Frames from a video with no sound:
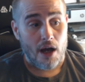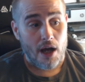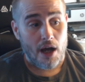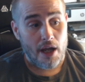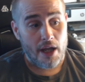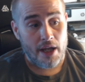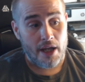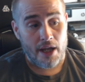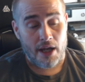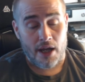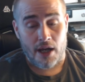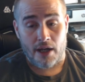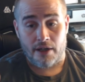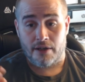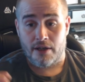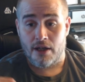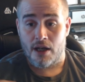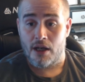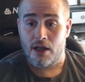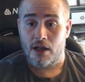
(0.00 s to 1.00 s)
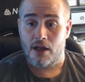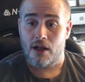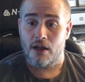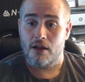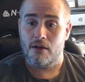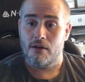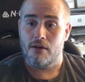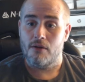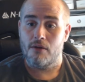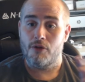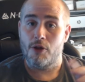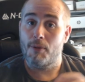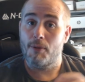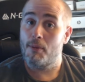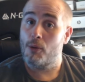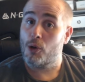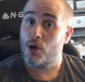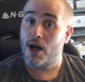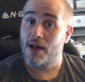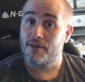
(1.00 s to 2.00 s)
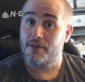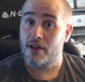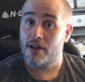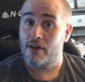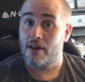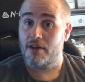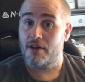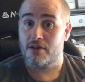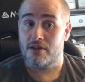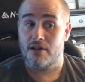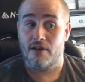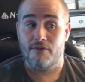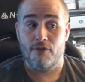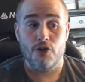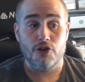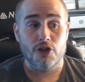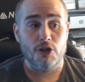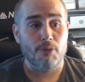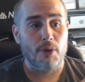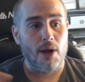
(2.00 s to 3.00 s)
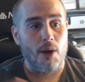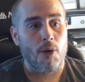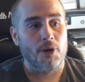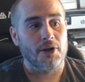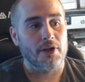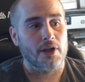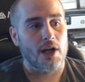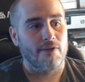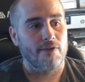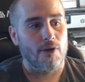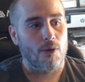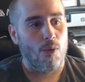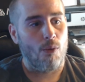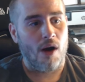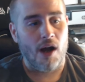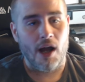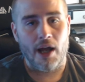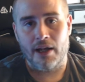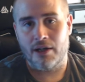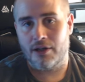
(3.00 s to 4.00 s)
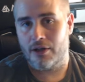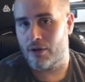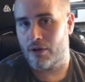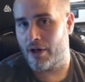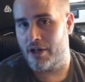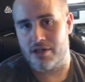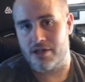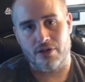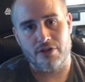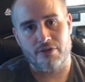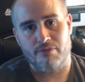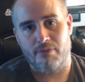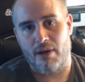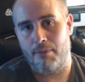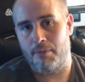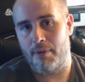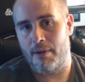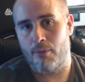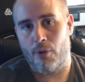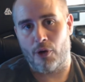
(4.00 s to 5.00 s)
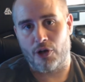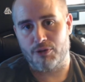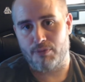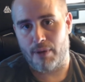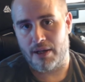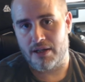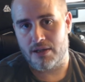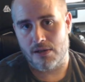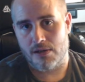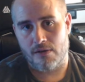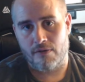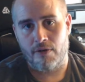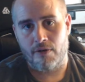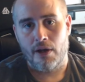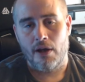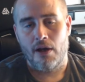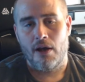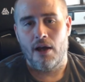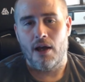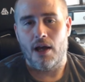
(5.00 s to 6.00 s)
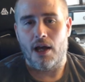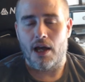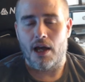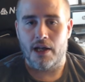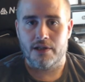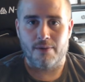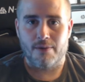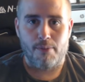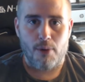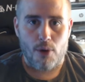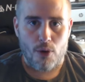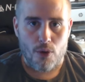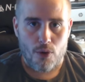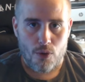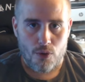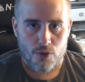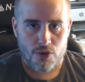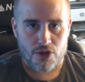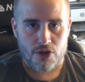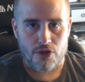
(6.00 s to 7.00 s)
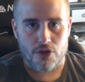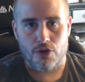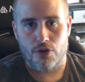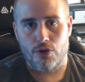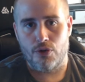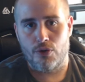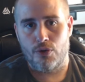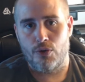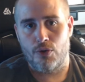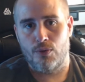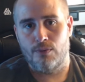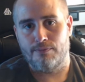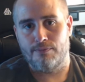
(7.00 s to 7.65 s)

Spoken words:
And there'll be more content like this in the future, but I wanted to cover why integrations might be more expensive as opposed to